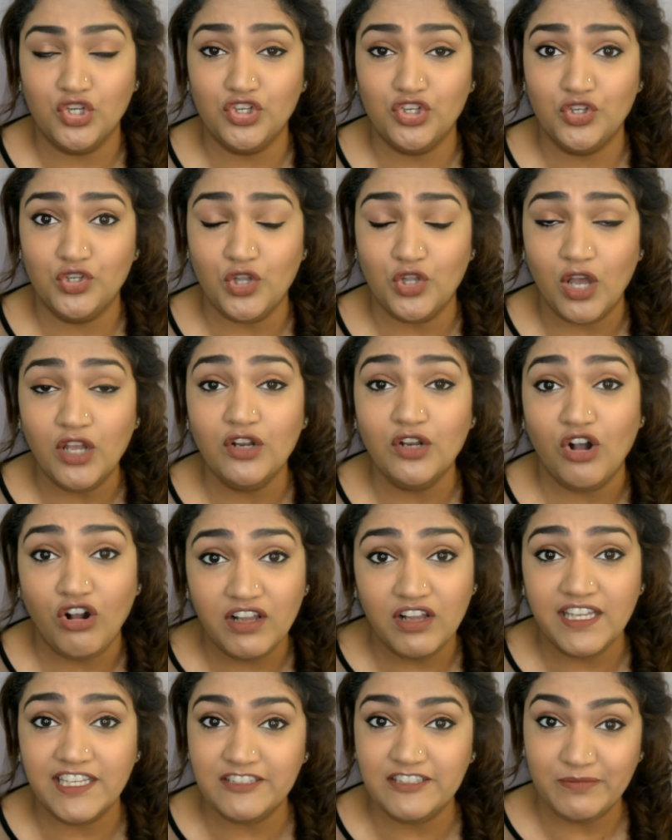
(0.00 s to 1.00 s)
not
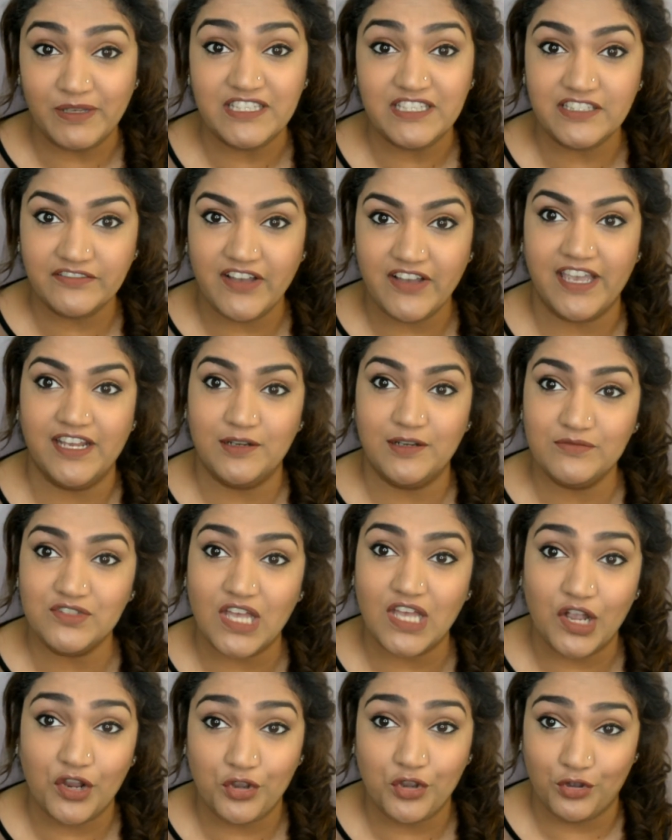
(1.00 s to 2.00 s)
all expensive
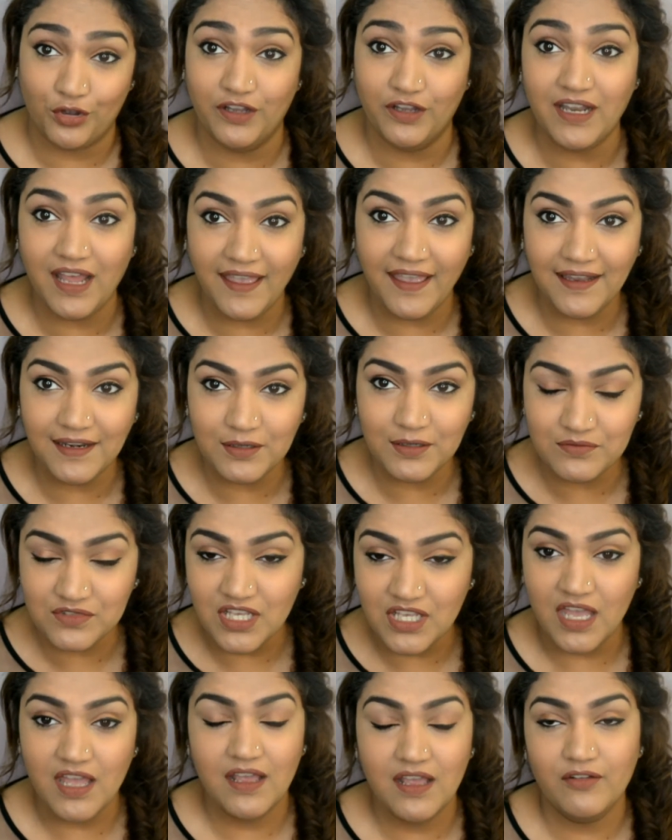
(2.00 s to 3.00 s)
items are good
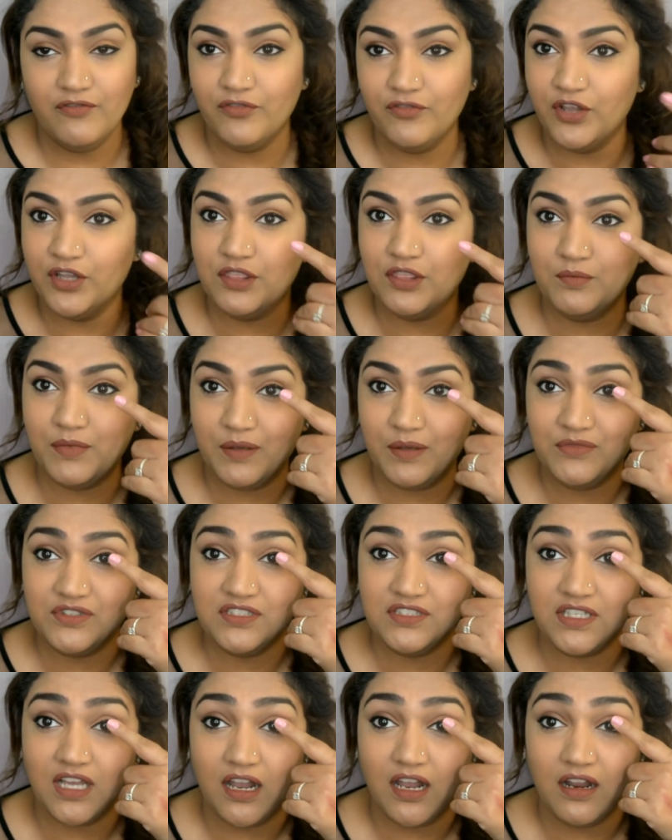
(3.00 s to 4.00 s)
items. With my
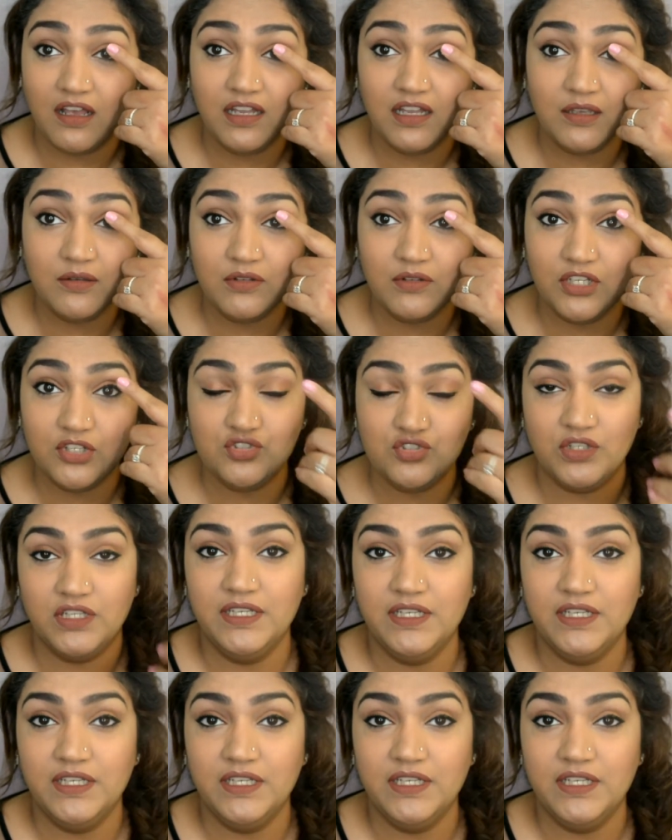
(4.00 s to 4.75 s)
mascara, like literally